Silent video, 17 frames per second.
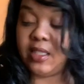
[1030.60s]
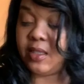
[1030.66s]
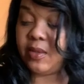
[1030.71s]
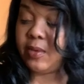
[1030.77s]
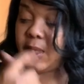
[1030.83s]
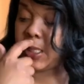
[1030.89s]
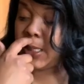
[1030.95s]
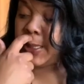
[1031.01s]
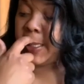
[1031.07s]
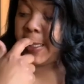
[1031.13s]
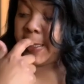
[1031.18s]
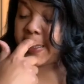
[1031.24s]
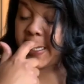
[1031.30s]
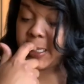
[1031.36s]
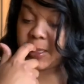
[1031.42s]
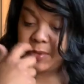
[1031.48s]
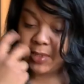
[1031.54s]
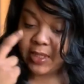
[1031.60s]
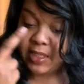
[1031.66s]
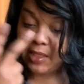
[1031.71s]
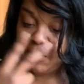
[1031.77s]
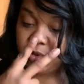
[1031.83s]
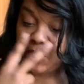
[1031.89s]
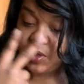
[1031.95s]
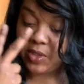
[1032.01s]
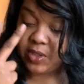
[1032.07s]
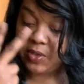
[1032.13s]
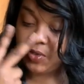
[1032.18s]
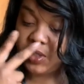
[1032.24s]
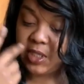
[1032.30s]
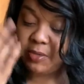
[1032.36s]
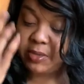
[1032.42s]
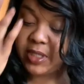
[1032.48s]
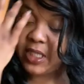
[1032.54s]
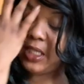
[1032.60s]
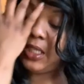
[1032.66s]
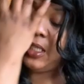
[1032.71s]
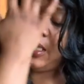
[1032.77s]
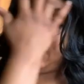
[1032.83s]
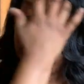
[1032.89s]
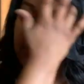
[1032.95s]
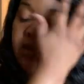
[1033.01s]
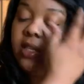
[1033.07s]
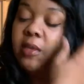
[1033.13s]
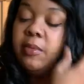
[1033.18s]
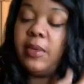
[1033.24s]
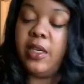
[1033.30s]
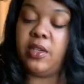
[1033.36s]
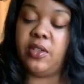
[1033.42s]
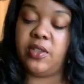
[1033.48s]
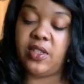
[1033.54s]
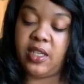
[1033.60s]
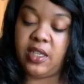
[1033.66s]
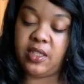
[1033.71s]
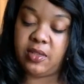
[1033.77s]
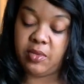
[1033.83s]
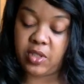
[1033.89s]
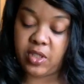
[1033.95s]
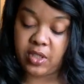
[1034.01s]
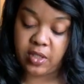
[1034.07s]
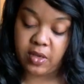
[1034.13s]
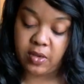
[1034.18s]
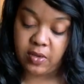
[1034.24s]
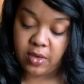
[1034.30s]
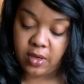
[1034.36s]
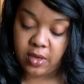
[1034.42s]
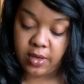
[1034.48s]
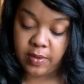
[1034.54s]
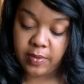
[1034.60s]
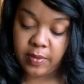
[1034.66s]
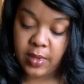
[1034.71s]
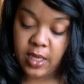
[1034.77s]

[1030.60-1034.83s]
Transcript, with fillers: And then like, that's one of the things you keep seeing it. You keep understanding some shit's going on.